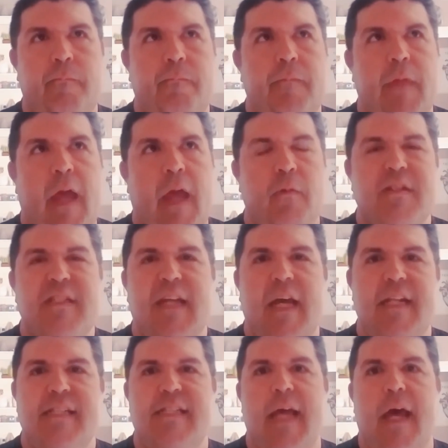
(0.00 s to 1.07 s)
I was kind
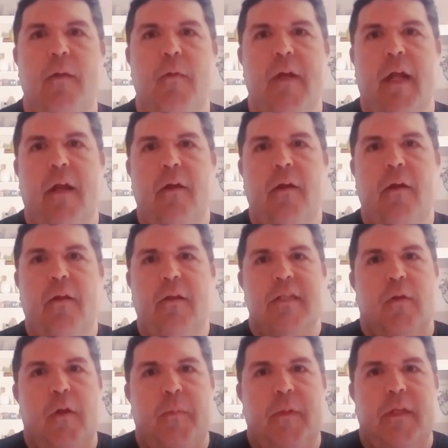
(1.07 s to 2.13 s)
of sad when I heard this
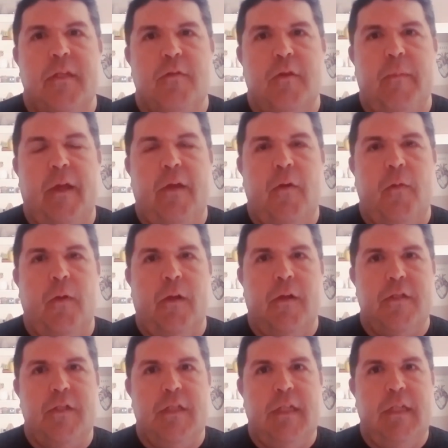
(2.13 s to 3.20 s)
story, because one of my
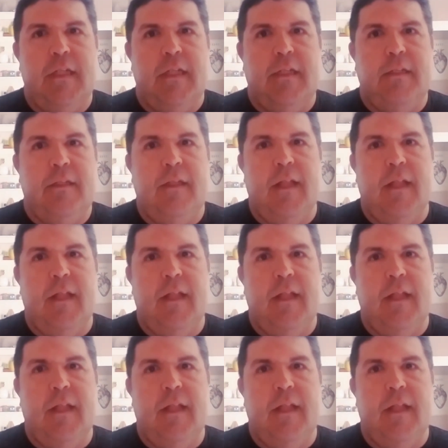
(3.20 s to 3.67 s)
coworkers, she had